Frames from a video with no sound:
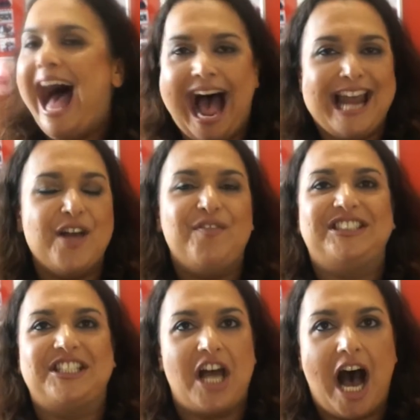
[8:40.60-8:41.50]
I love
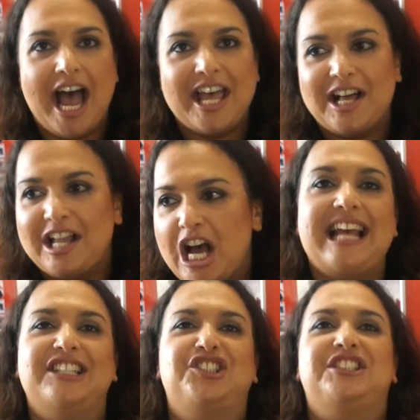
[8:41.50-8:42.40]
a style.
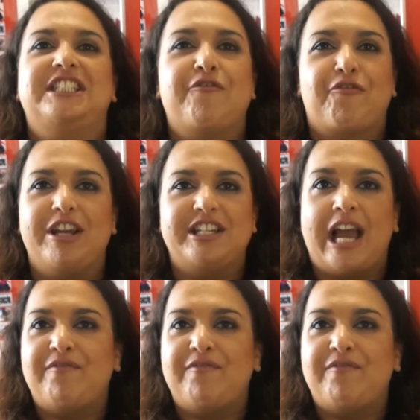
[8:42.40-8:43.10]
That's just different.